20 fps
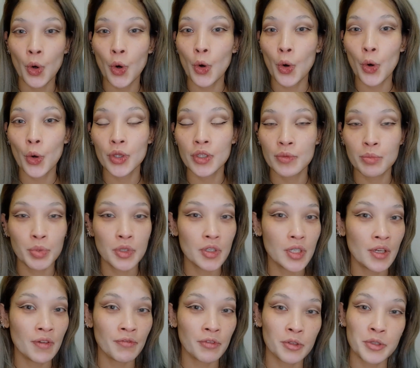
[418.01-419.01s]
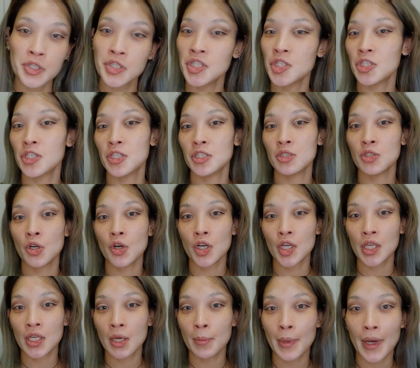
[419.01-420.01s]
all the beauty influencers
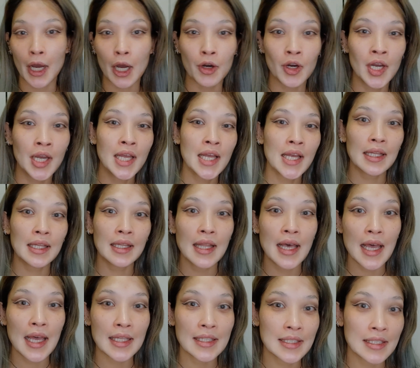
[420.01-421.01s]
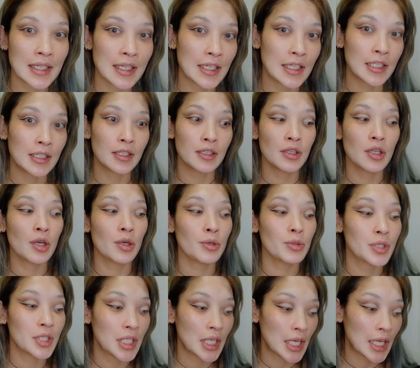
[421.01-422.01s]
talking about glass skin,
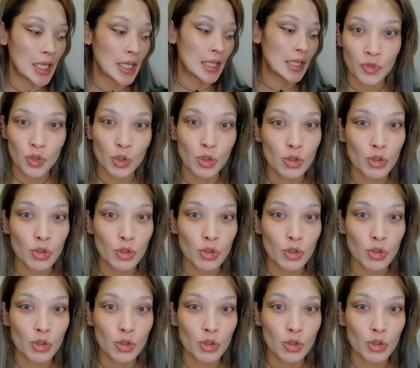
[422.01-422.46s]
glow skin.